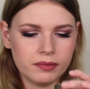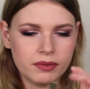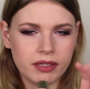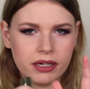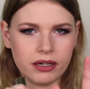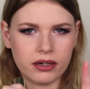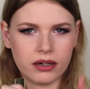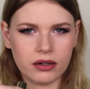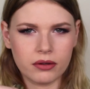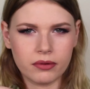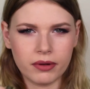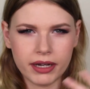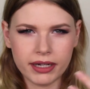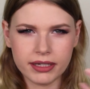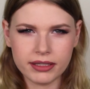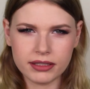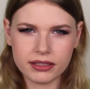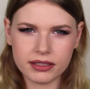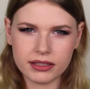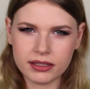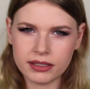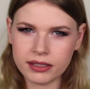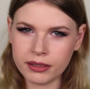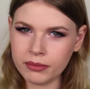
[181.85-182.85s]
they are quite
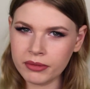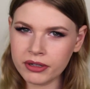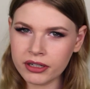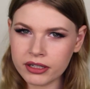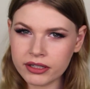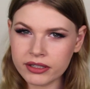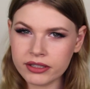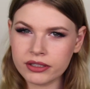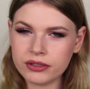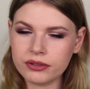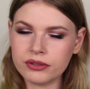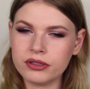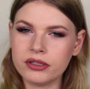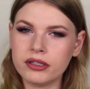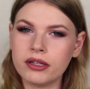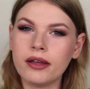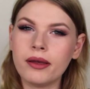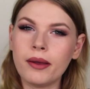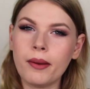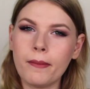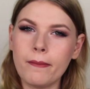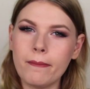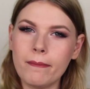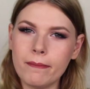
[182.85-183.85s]
similar to the
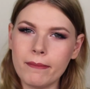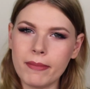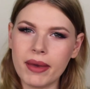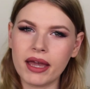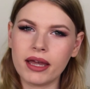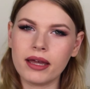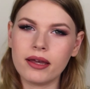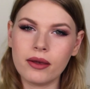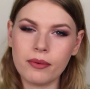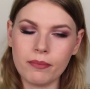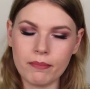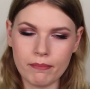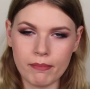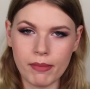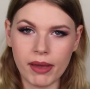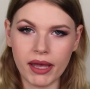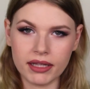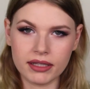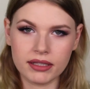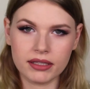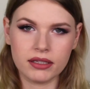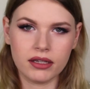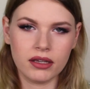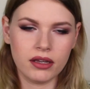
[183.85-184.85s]
MAC
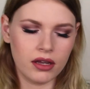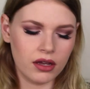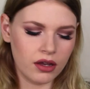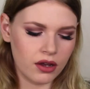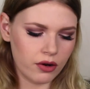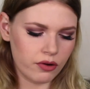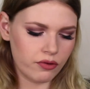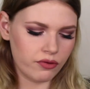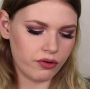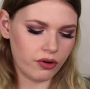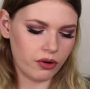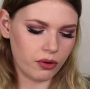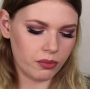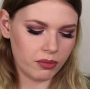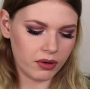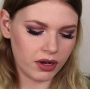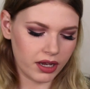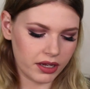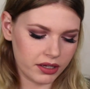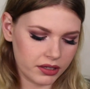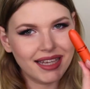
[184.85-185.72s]
Matte formula.